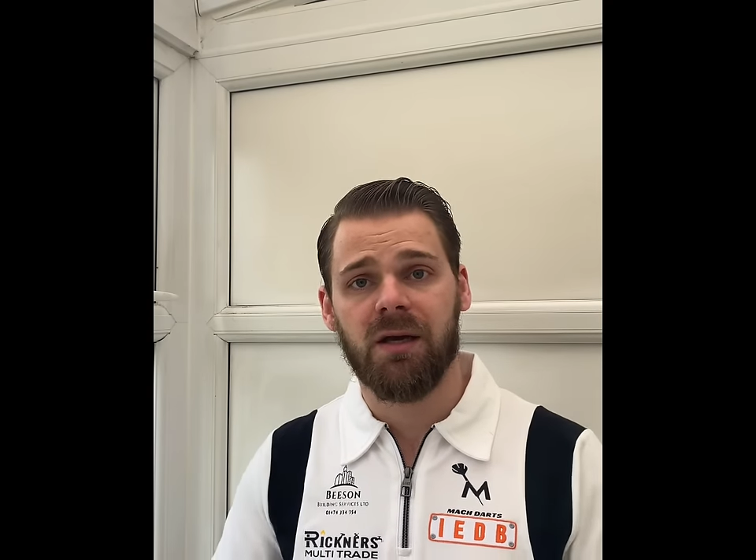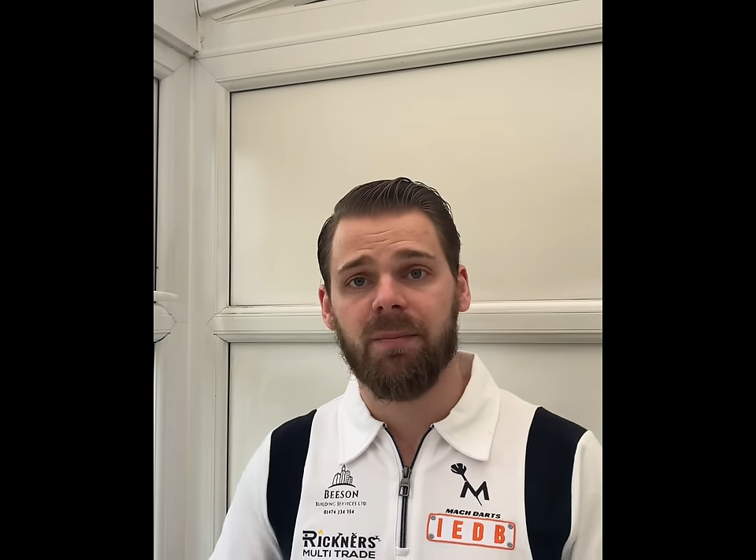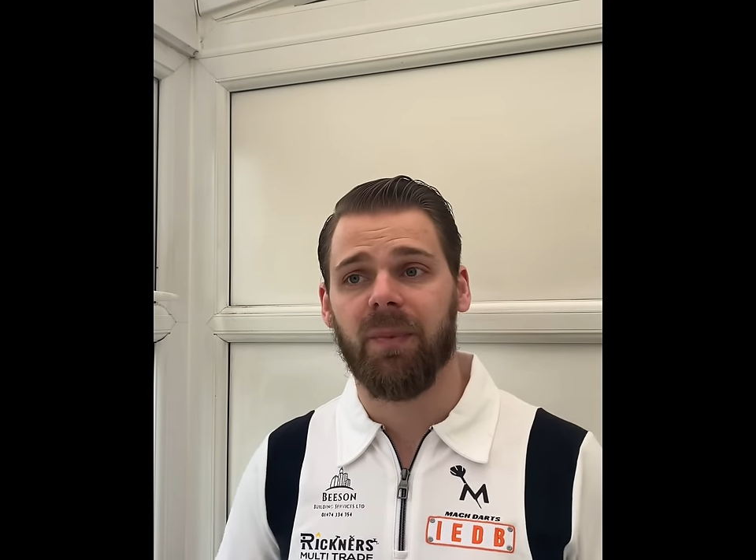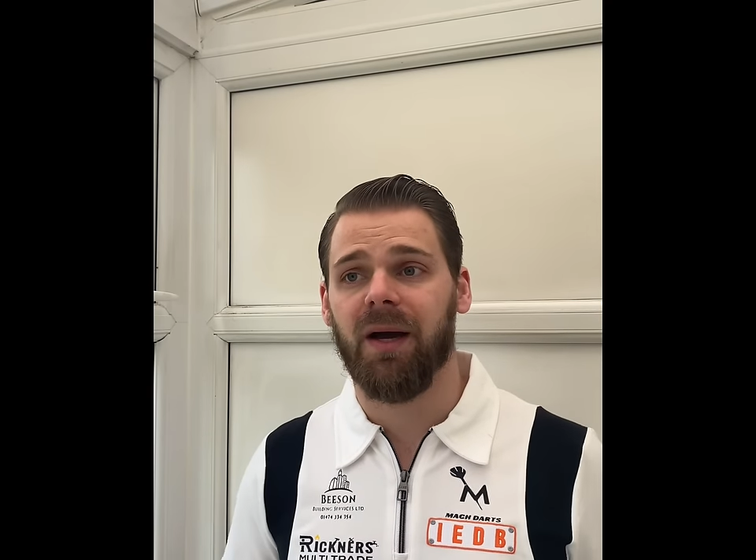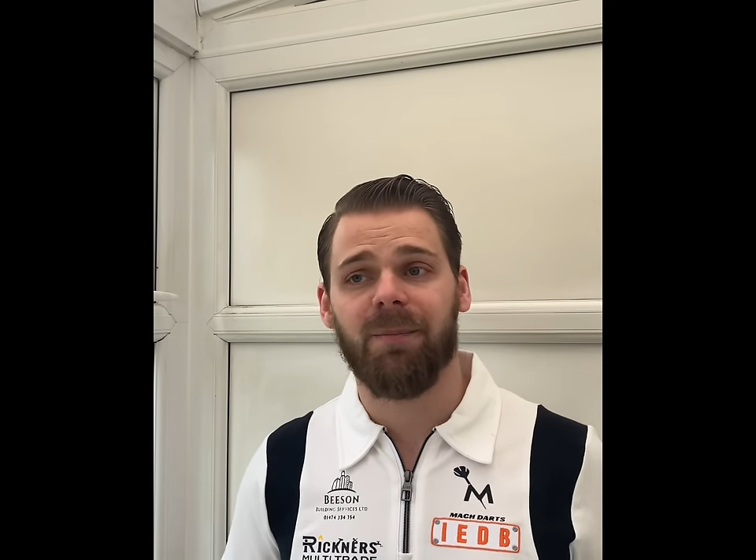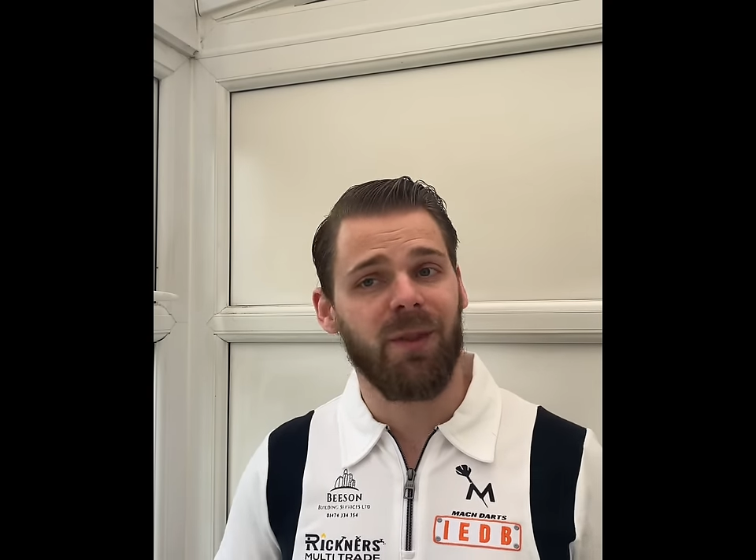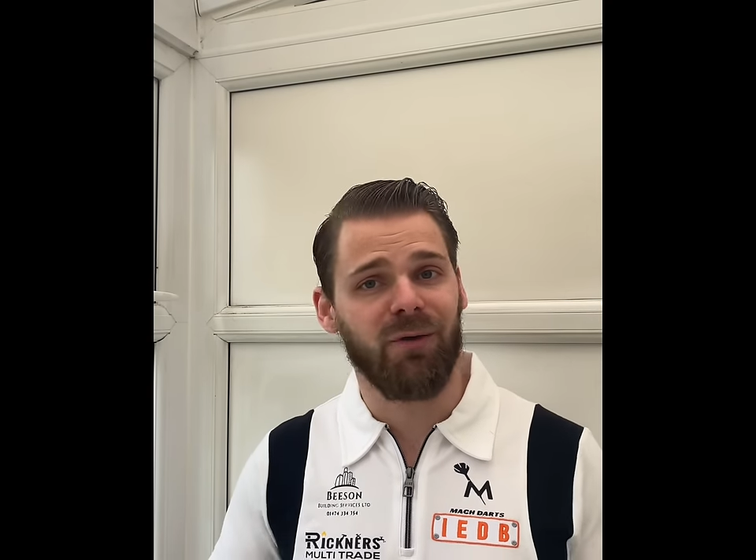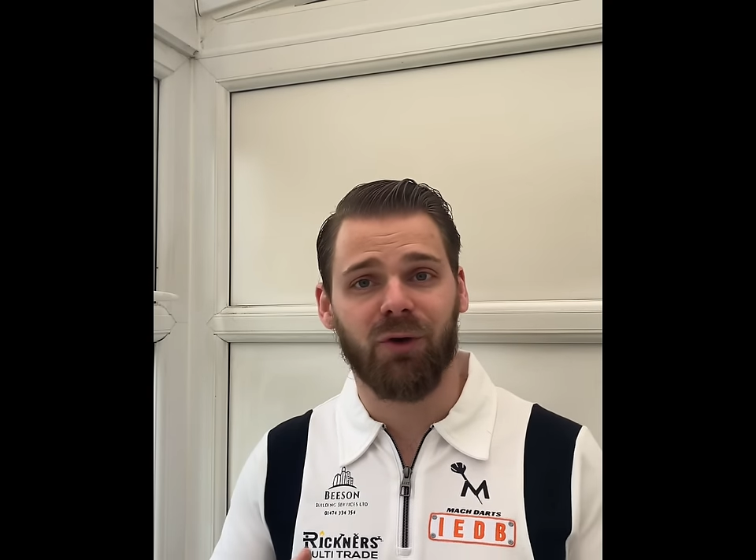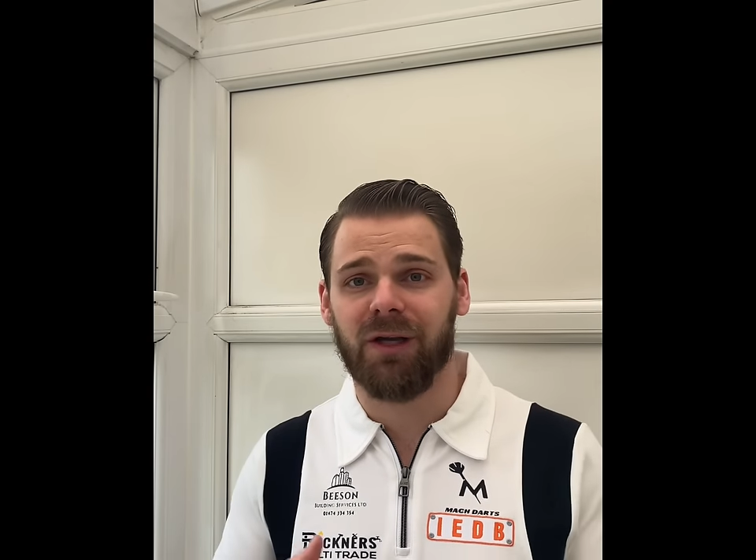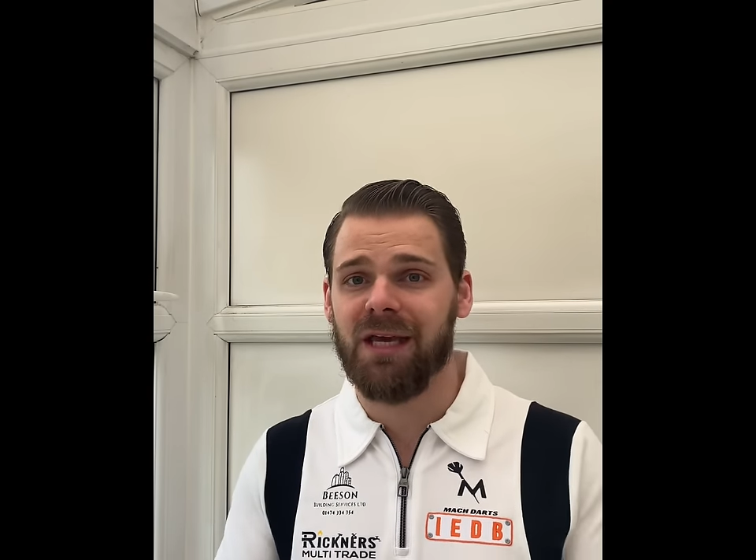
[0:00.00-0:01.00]
but I've
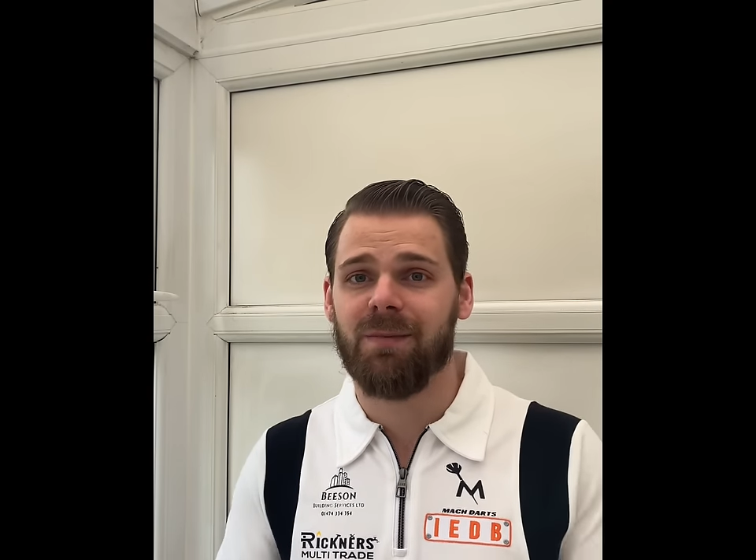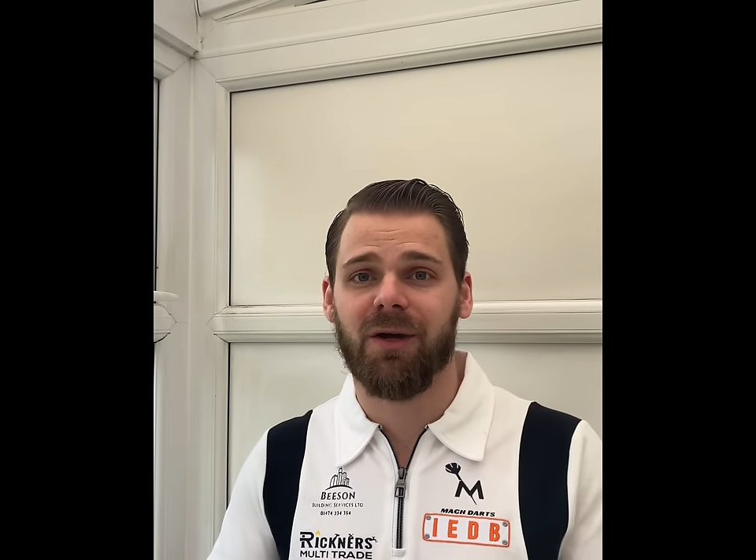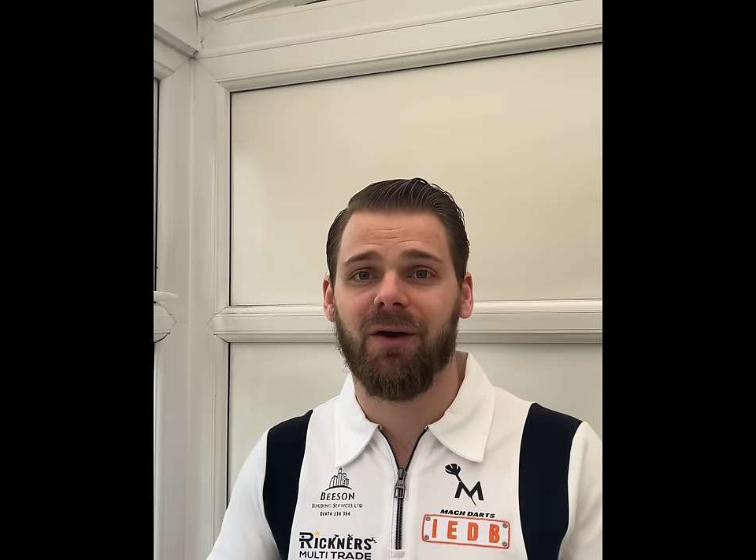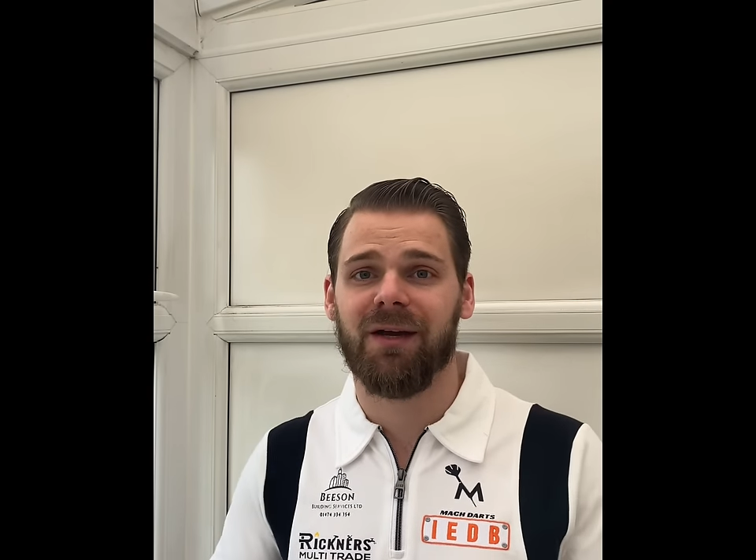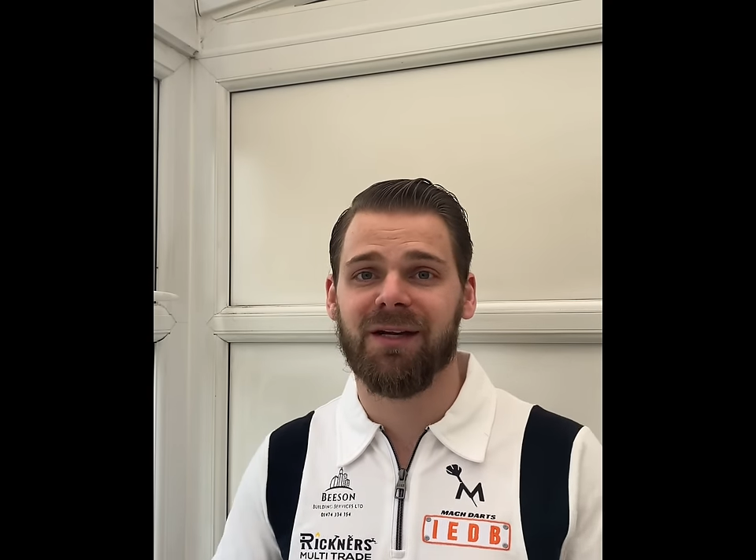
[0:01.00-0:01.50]
got to keep going